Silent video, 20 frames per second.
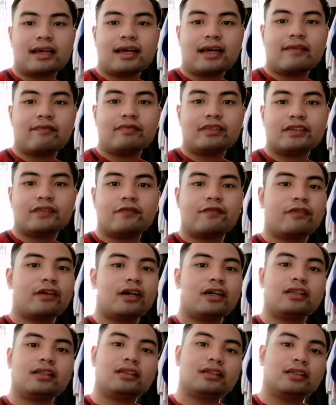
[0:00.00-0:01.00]
After
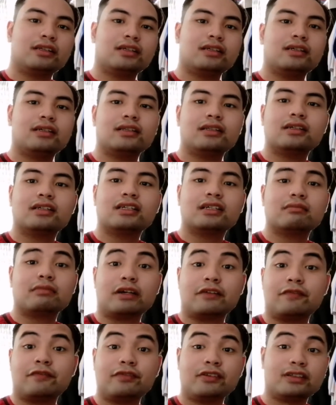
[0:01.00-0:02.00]
finally learning
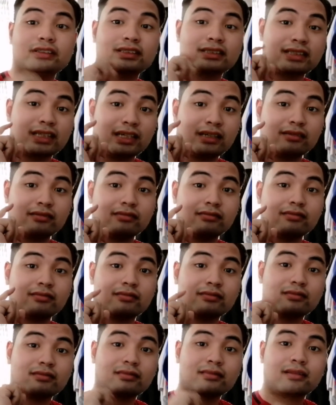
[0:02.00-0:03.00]
my first skill,
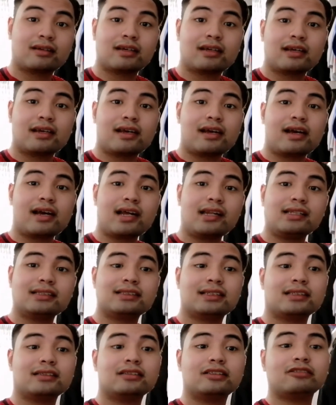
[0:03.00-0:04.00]
I
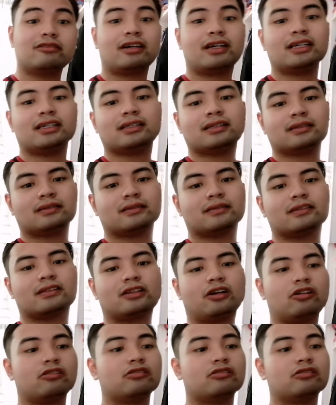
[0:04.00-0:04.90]
decided to try the